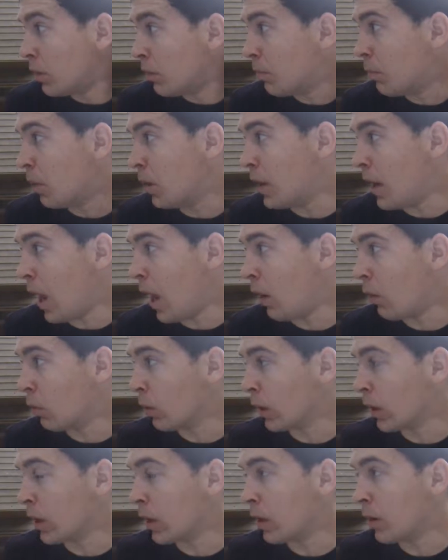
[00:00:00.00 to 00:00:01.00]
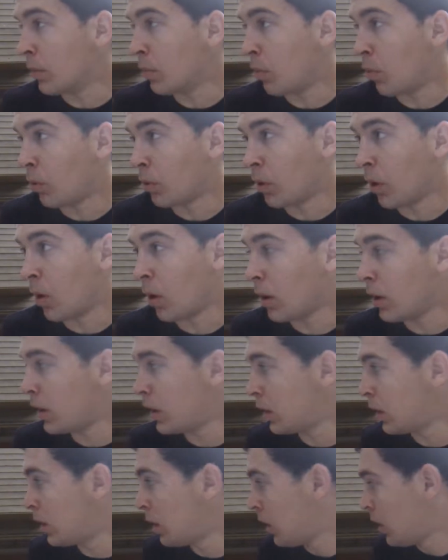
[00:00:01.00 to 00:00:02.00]
But now we're gonna pull the car
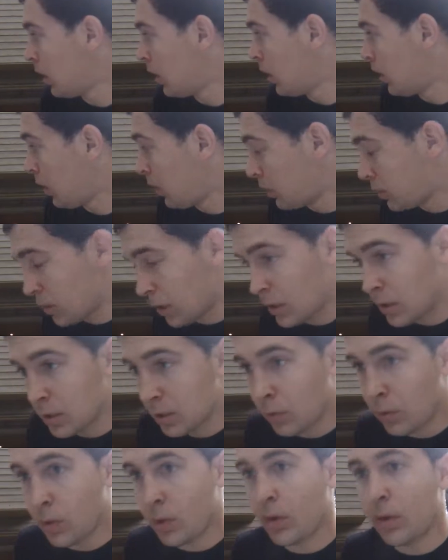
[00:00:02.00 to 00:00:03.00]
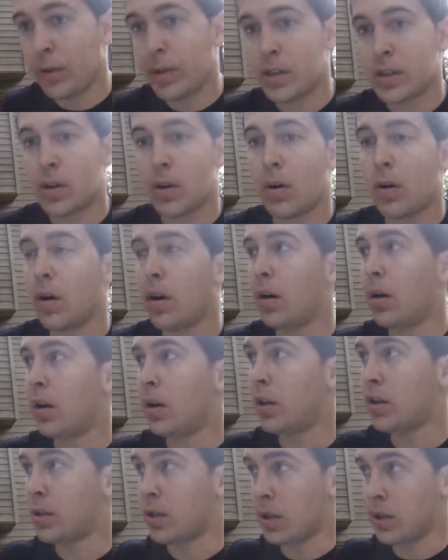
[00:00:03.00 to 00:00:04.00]
in, change the oil in this car,
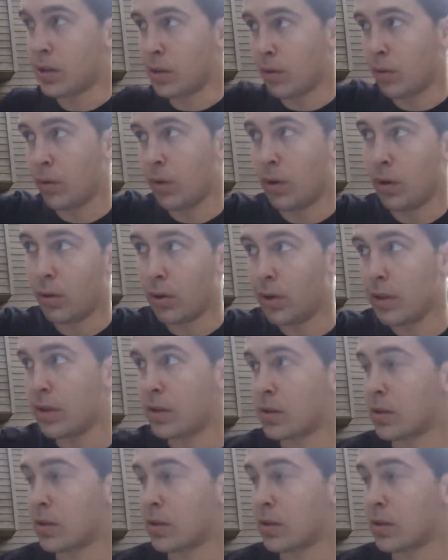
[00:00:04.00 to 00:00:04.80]
change the oil in